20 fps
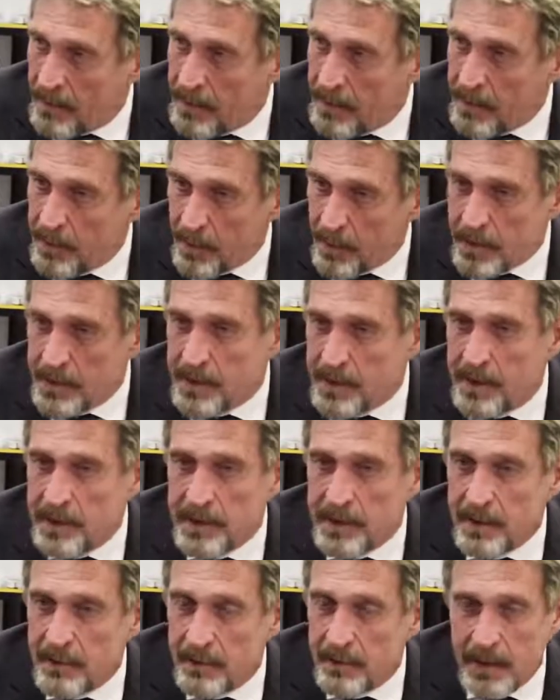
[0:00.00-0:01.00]
in your
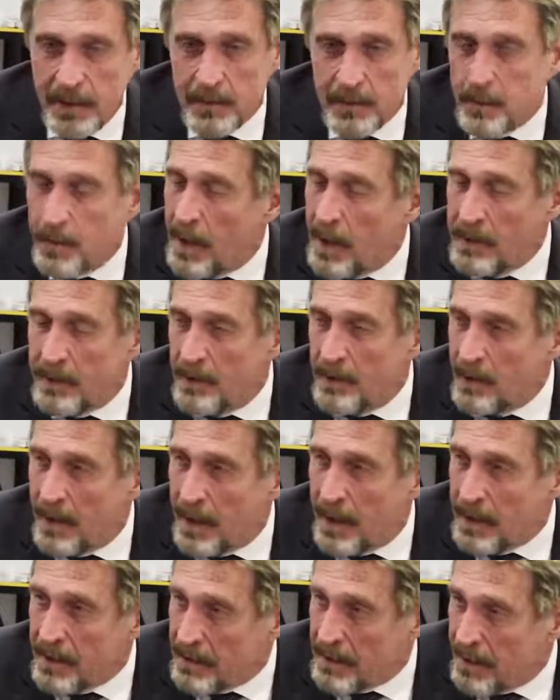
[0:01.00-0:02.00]
system, it's way too
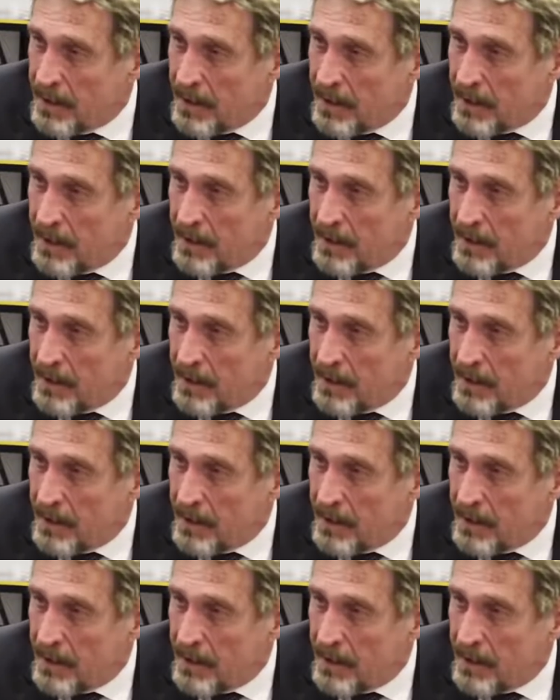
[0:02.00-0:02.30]
late.